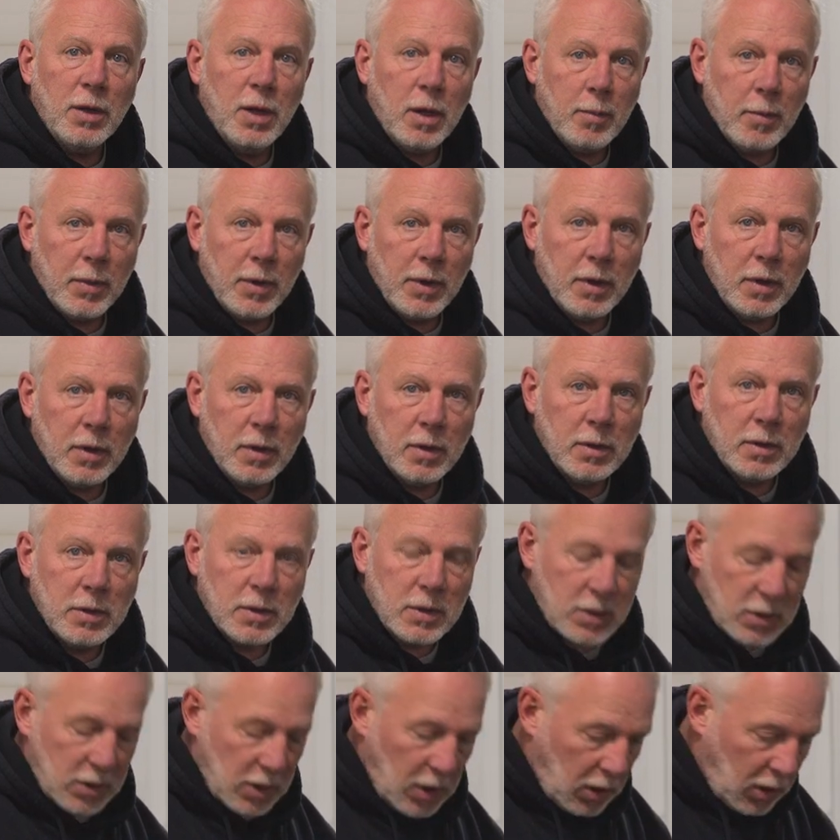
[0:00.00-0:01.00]
number.
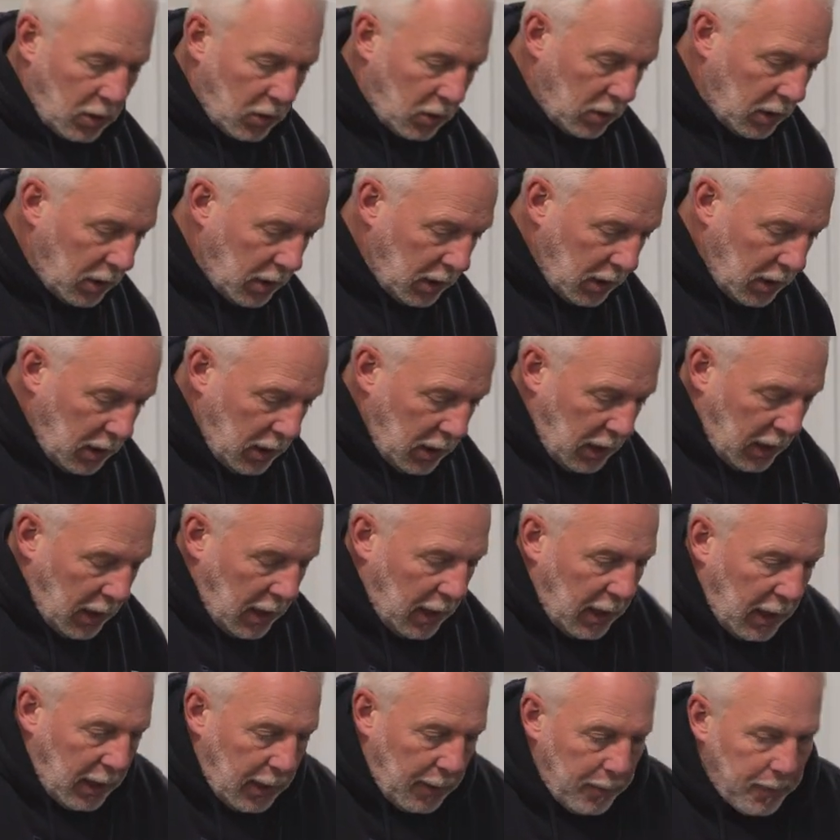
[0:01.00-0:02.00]
So
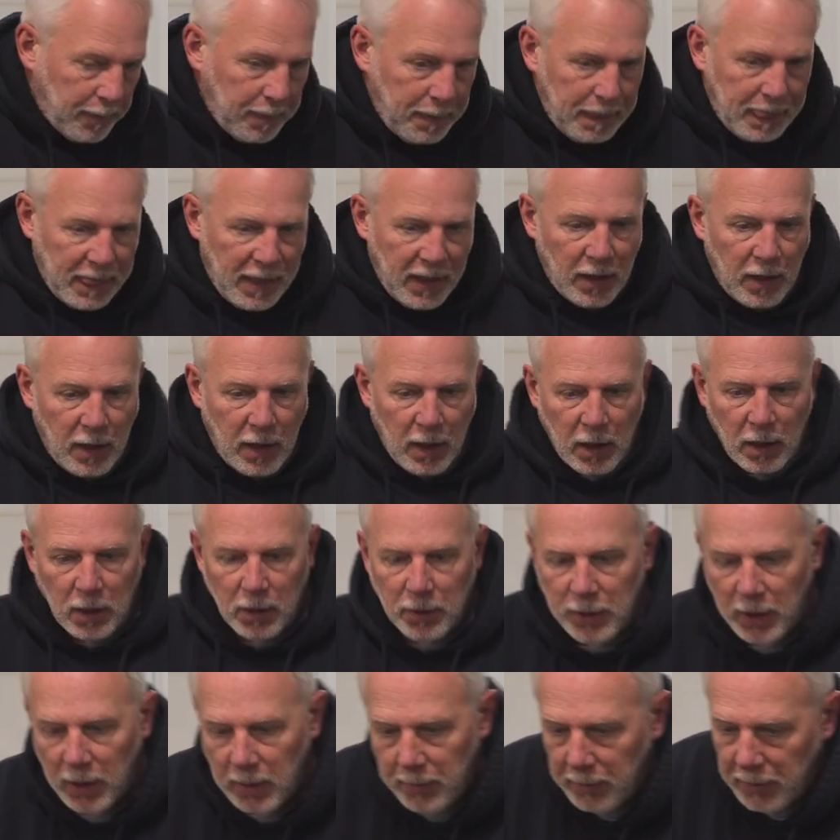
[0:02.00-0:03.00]
the
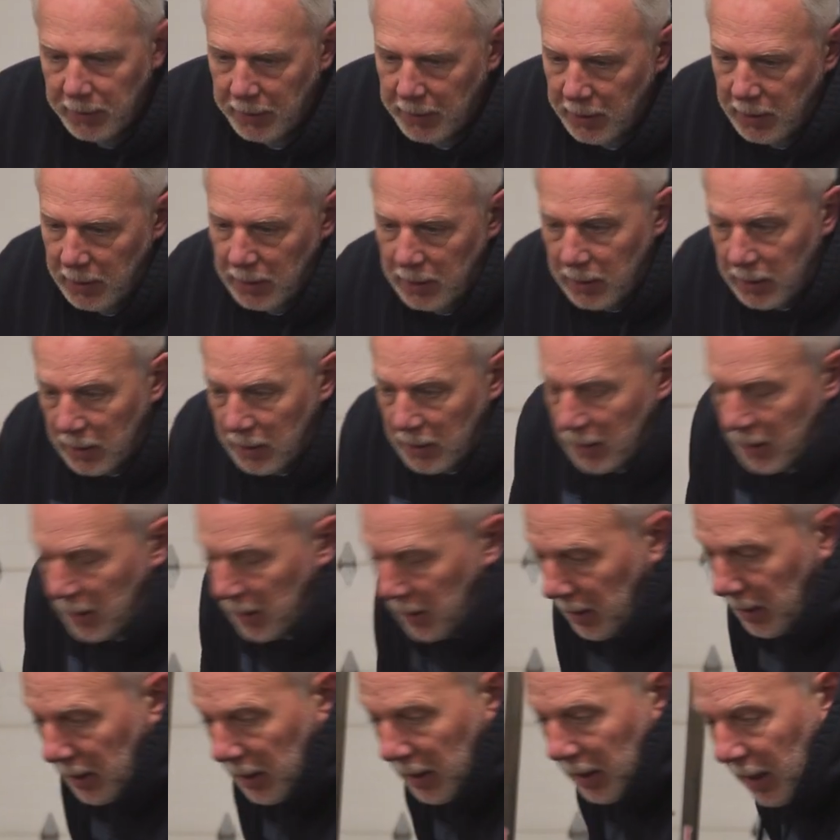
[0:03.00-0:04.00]
hull number
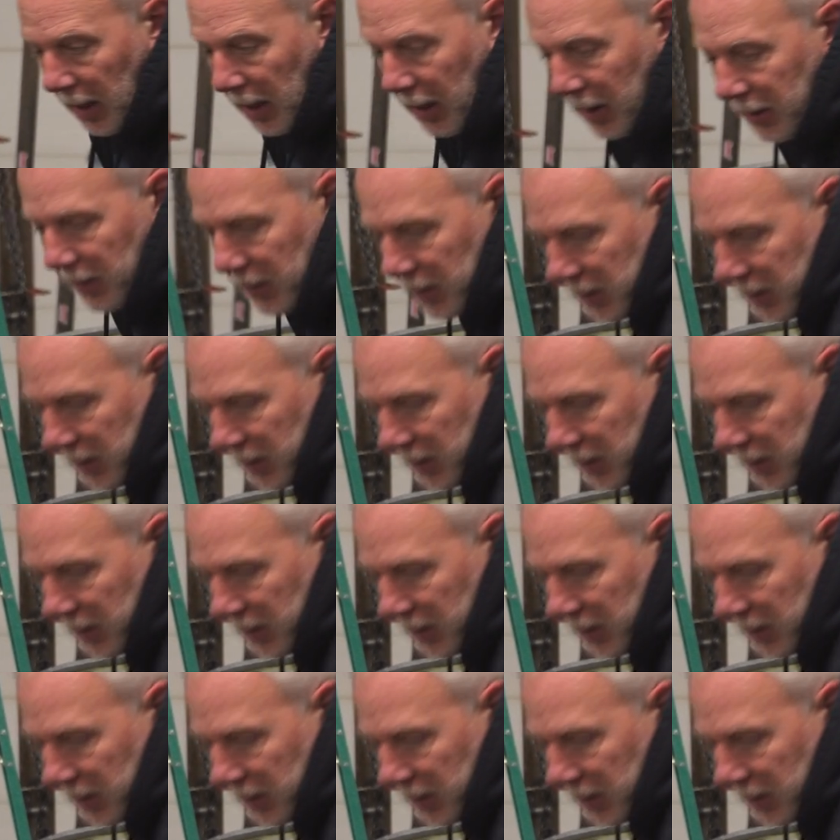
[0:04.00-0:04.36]
on